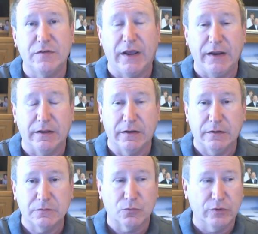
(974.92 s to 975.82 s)

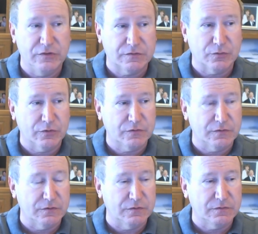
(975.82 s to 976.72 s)
data
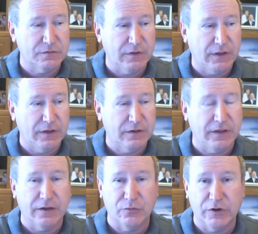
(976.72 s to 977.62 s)
resources and
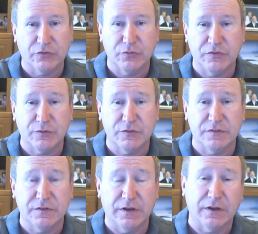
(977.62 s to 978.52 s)
analytics
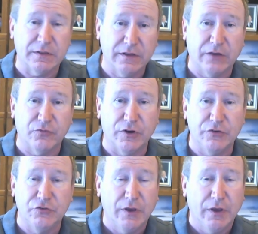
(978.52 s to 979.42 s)
resources can I
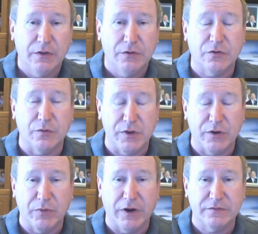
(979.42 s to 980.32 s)
leverage to
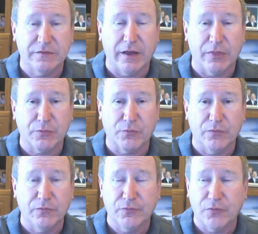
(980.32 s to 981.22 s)
minimize that
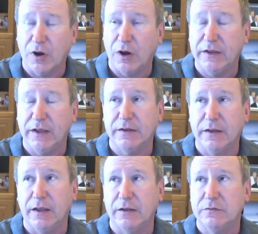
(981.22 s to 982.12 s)
fraud?
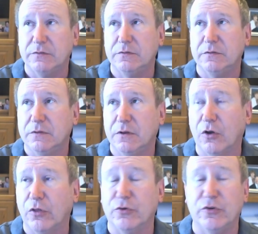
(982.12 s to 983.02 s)
And
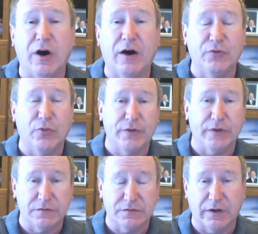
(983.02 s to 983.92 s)
are there novel
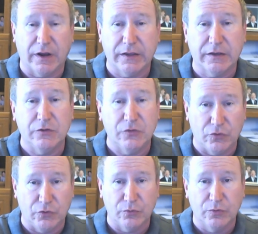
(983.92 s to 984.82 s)
things that I can
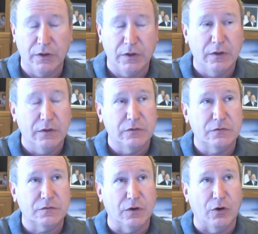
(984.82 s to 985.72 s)
do?
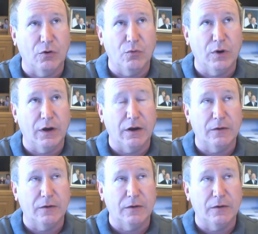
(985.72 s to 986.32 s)
So,